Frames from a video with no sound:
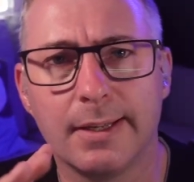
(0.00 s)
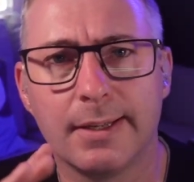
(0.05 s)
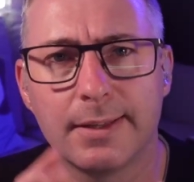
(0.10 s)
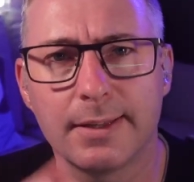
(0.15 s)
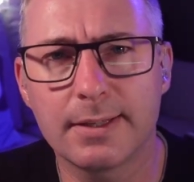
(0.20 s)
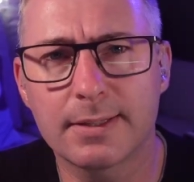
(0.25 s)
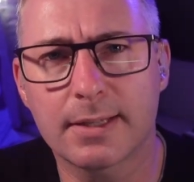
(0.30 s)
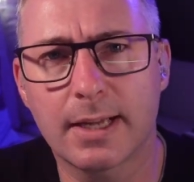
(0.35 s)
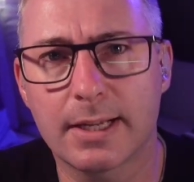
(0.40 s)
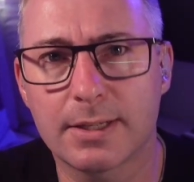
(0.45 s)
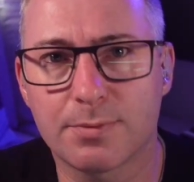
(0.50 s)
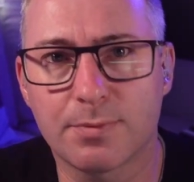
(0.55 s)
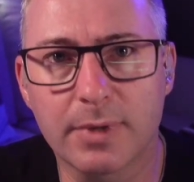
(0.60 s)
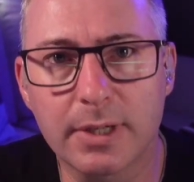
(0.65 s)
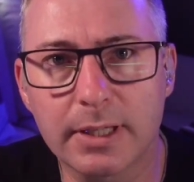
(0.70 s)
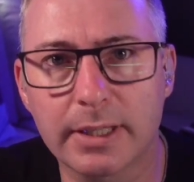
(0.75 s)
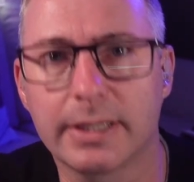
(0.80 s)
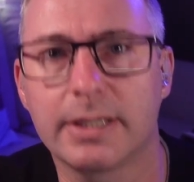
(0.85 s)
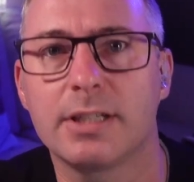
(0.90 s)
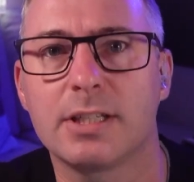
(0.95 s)
This case
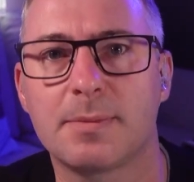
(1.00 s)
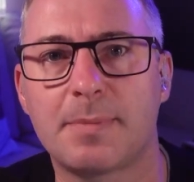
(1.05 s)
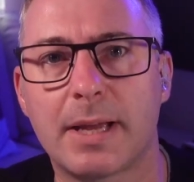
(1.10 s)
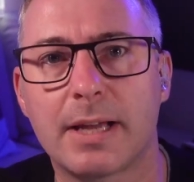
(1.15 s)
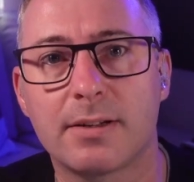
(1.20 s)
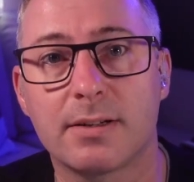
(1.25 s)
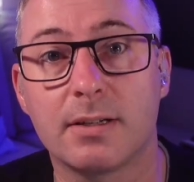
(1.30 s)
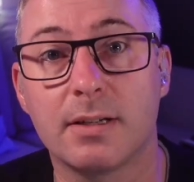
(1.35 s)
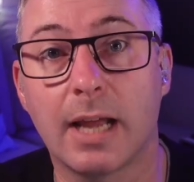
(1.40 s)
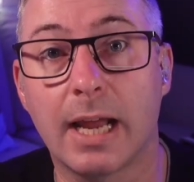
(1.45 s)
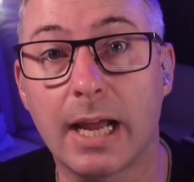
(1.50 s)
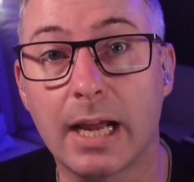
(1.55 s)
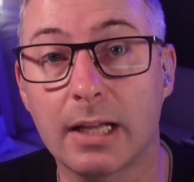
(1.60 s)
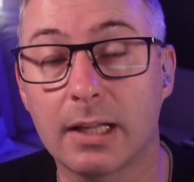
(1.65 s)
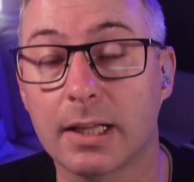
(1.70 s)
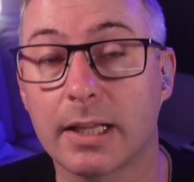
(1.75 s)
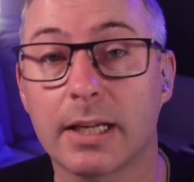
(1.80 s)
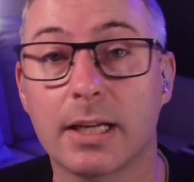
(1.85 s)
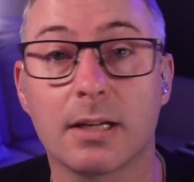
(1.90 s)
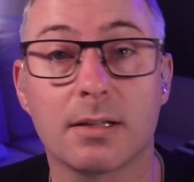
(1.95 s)
really is about
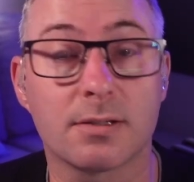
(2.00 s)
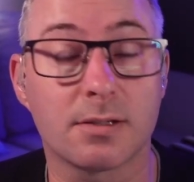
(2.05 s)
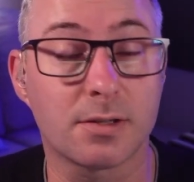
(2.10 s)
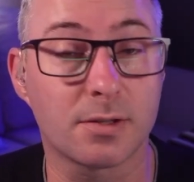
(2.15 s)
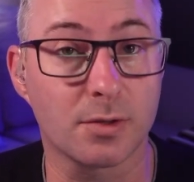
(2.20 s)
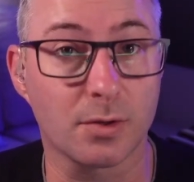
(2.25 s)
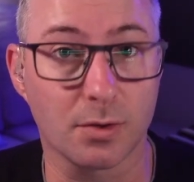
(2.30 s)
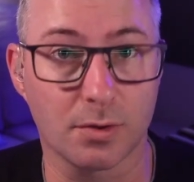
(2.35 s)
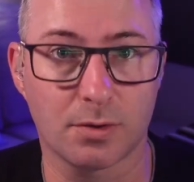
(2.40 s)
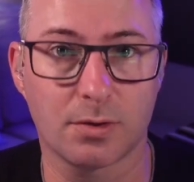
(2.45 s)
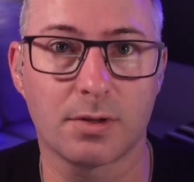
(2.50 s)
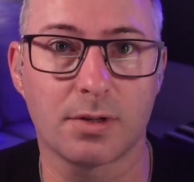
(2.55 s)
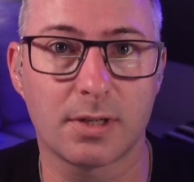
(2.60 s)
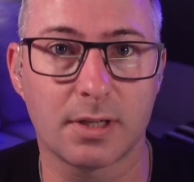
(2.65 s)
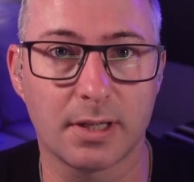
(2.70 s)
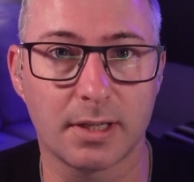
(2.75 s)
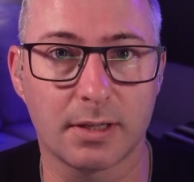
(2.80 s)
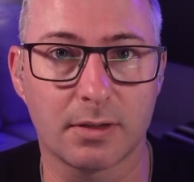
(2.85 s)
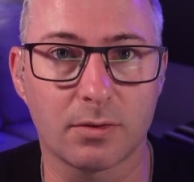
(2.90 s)
handling uncertainty,